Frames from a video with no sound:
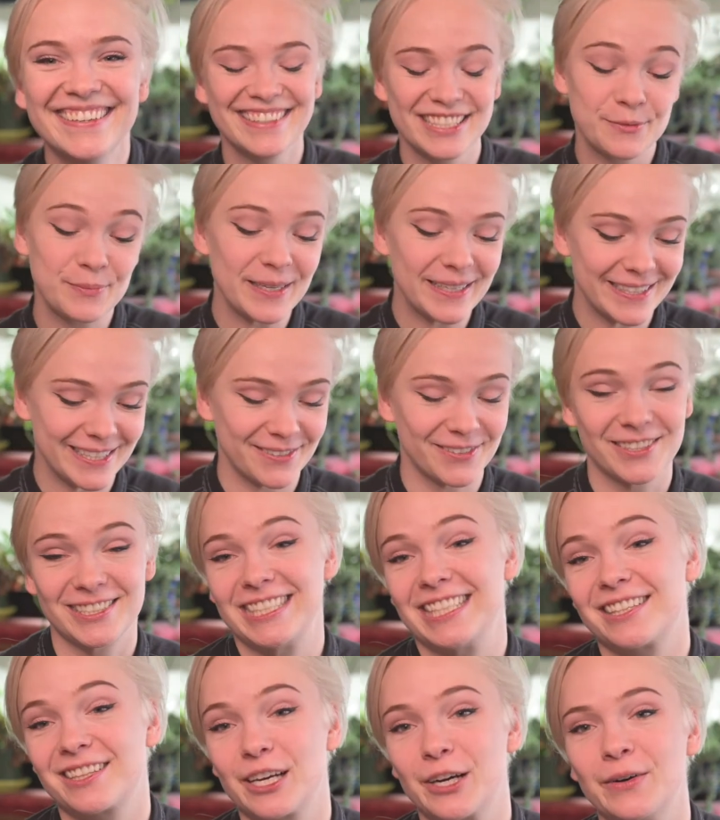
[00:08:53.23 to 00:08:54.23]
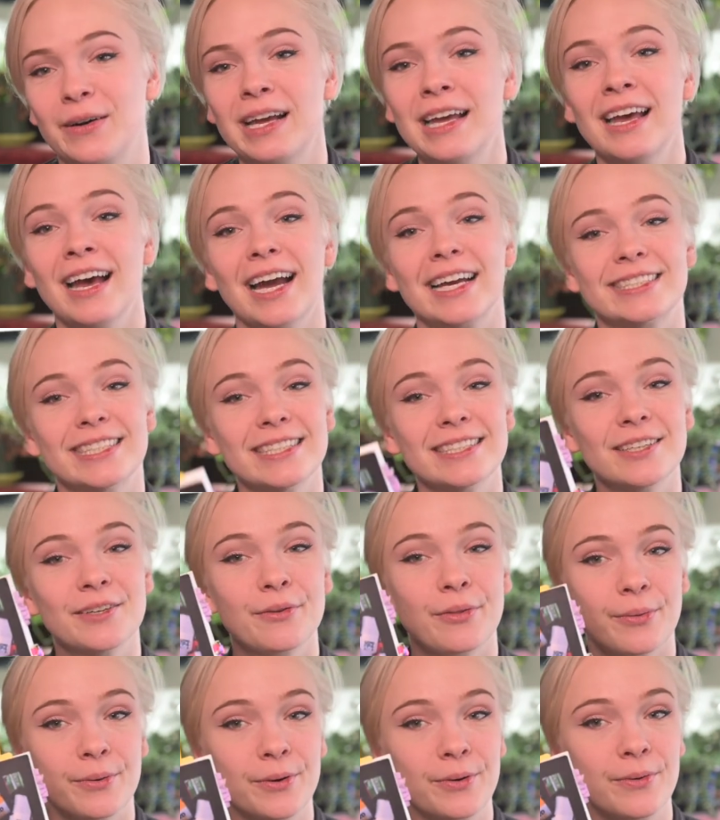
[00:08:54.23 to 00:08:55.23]
Speaking of critique though, I did go
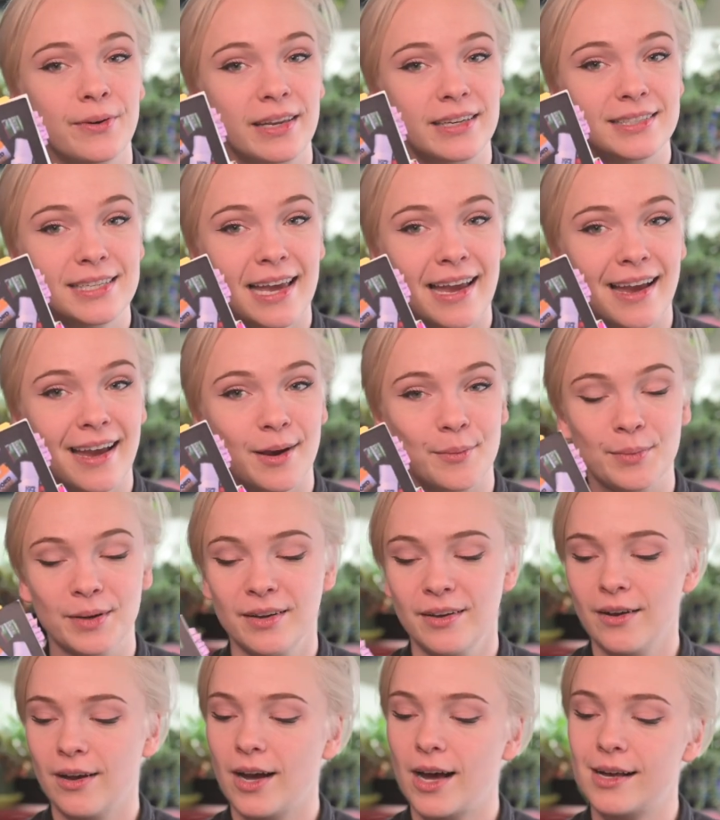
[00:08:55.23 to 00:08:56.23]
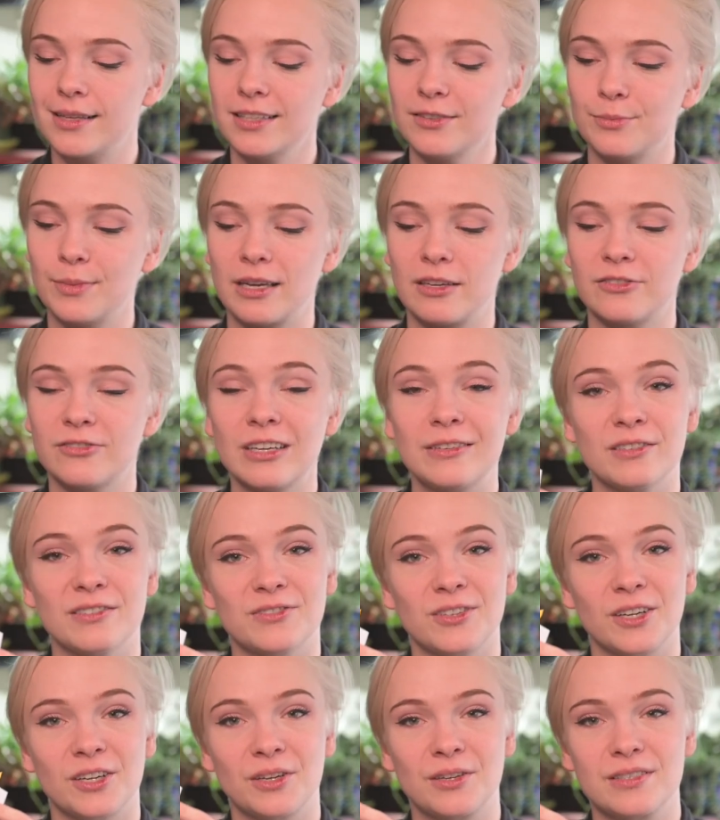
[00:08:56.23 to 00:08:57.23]
through and tab all of my favorite
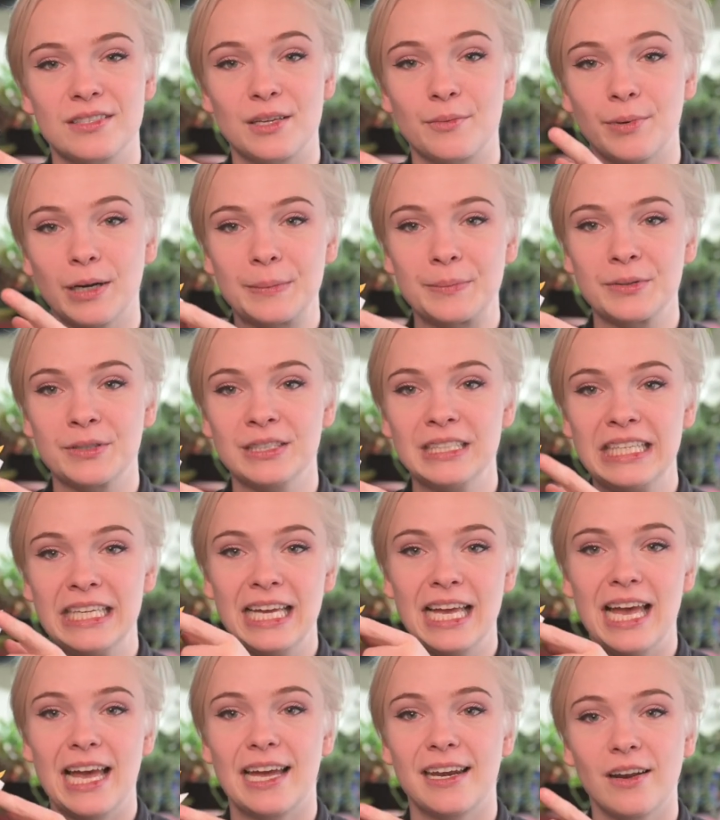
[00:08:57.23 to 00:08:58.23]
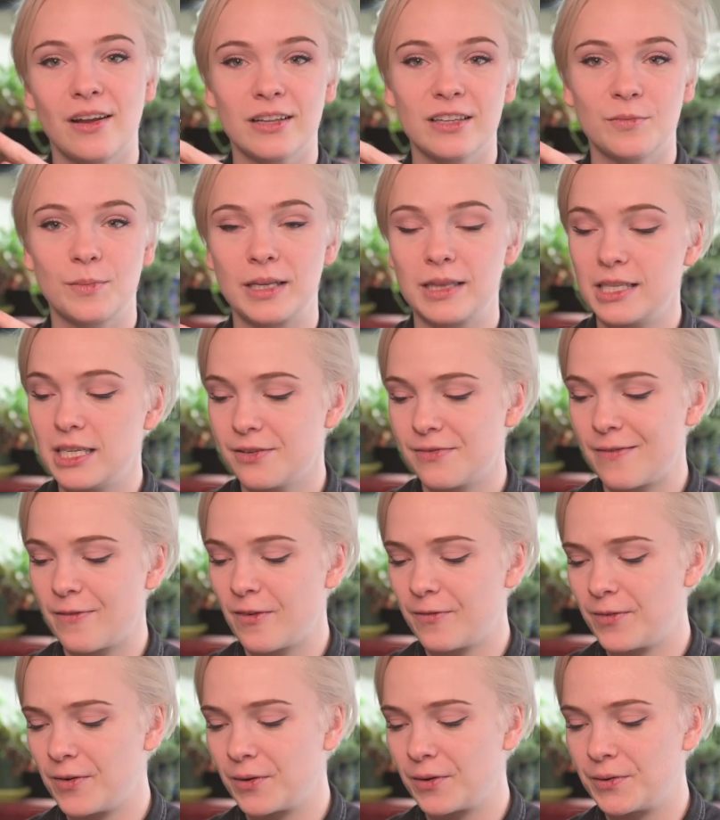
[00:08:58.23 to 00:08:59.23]
photos in purple and all of my least
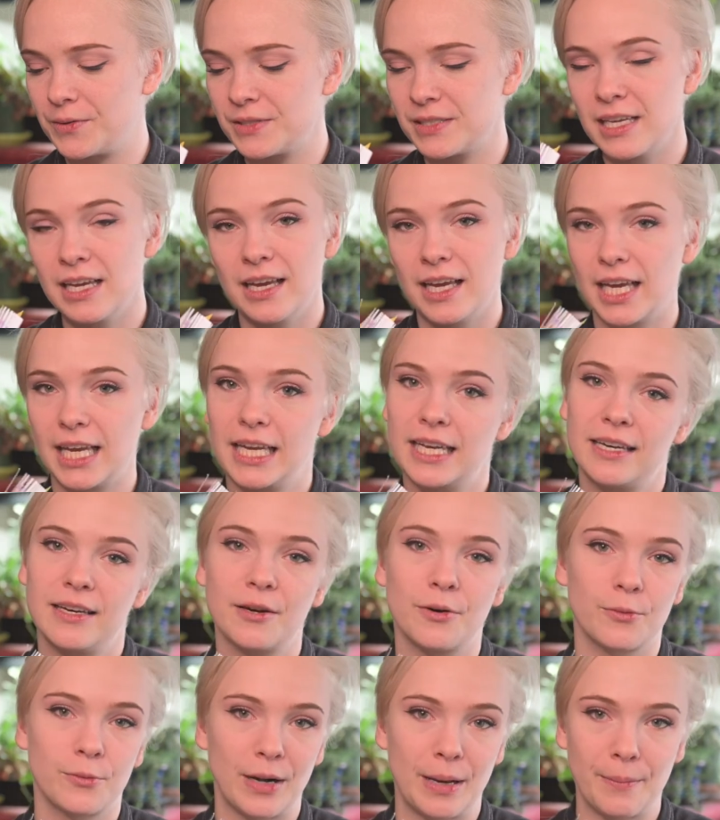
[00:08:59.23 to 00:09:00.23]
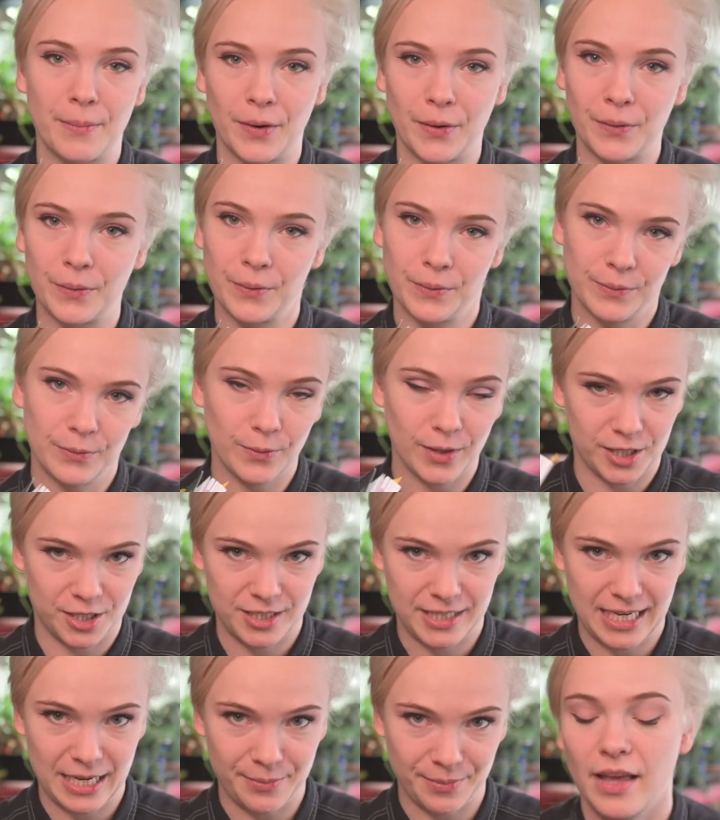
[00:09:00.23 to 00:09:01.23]
favorite photos in rainbow
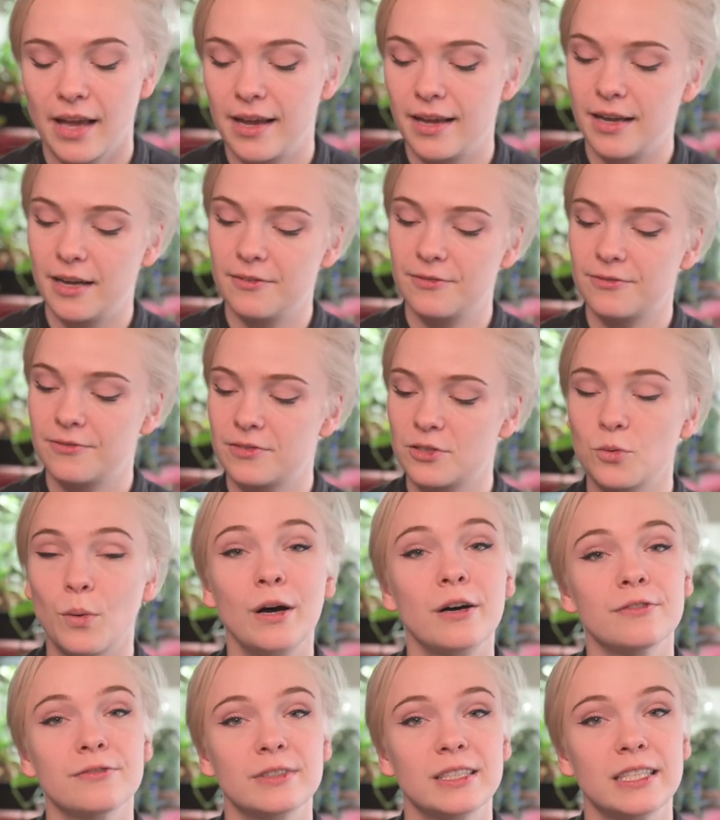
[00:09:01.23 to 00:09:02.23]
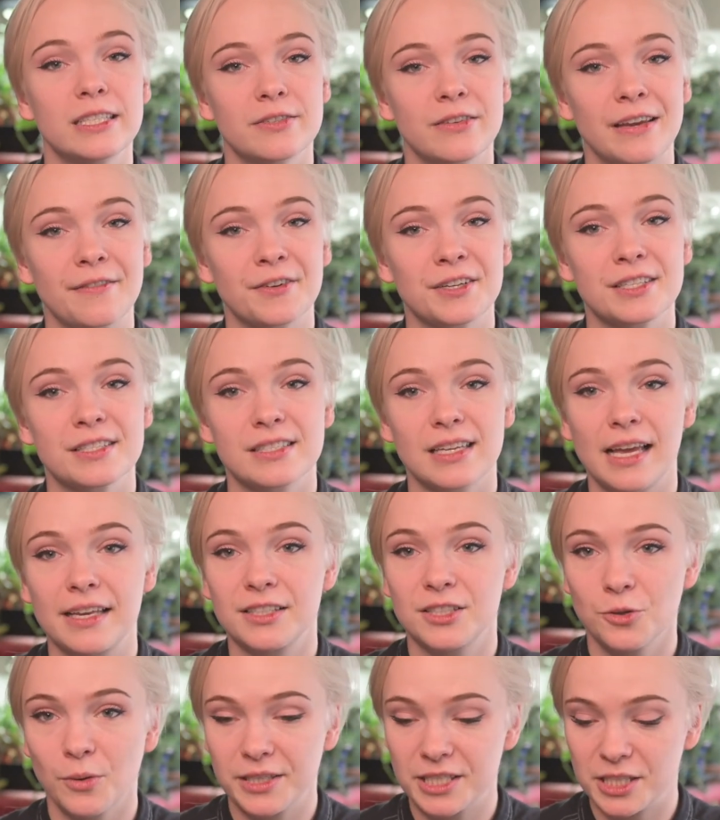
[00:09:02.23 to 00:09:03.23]
washi tape. I have 12 least favorites
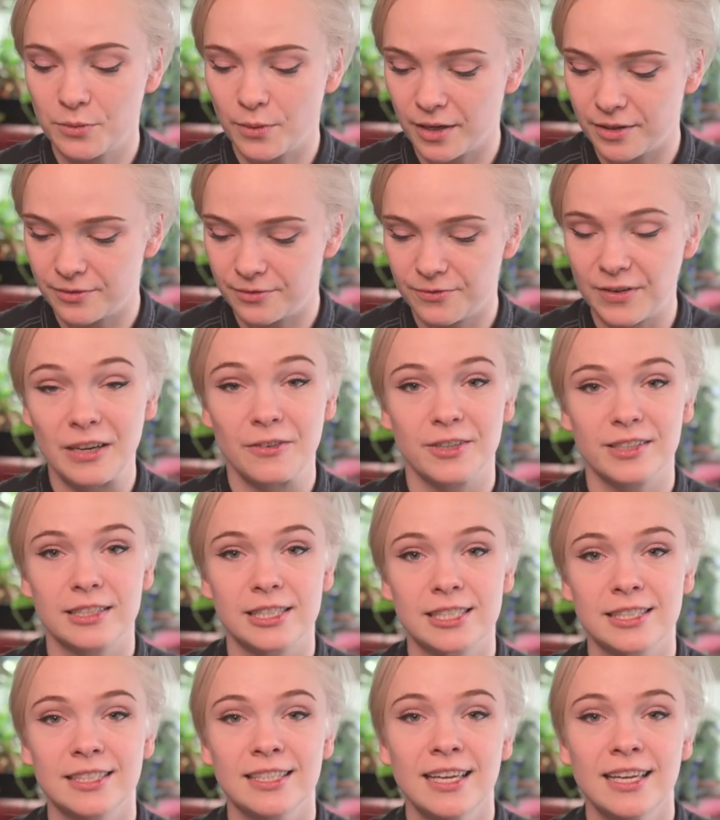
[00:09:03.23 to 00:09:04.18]
and 21 favorites.